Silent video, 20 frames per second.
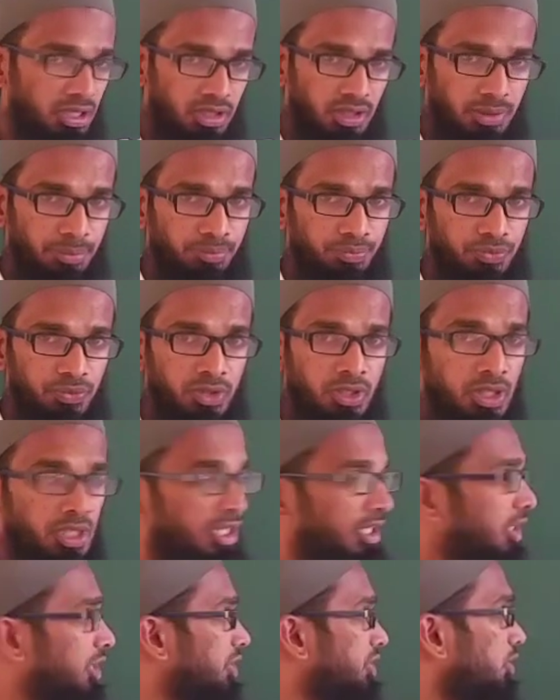here
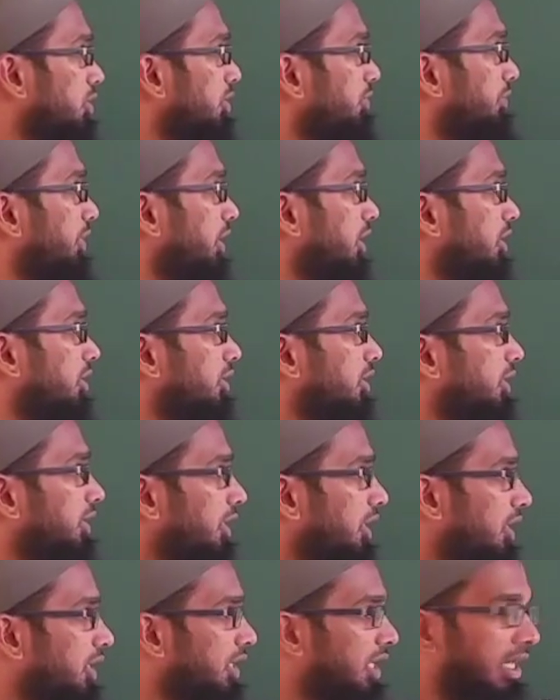instead of taking the
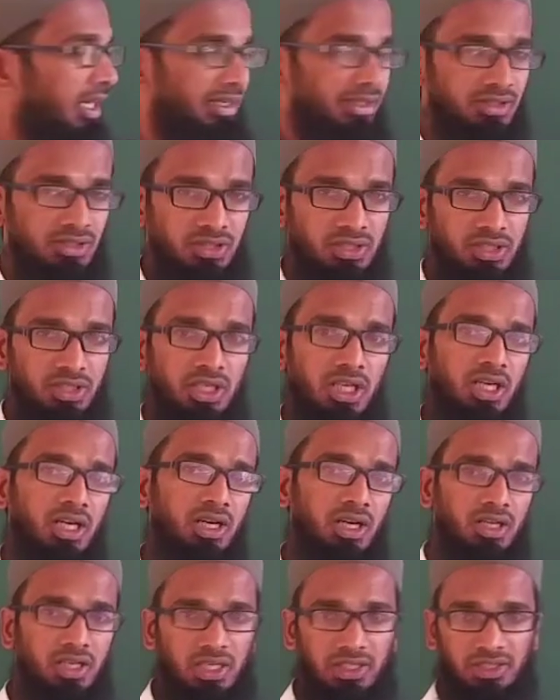D and C
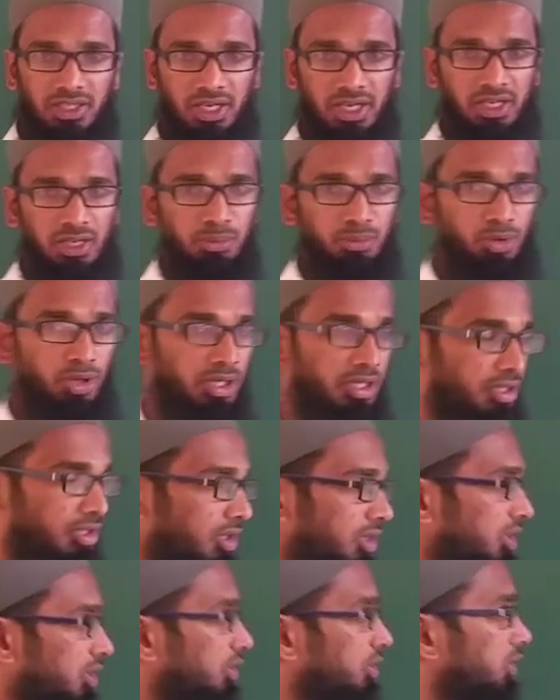or other any point
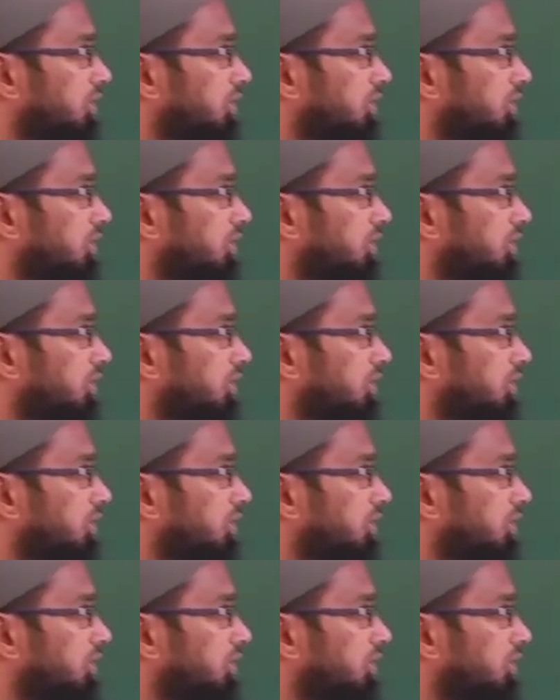here.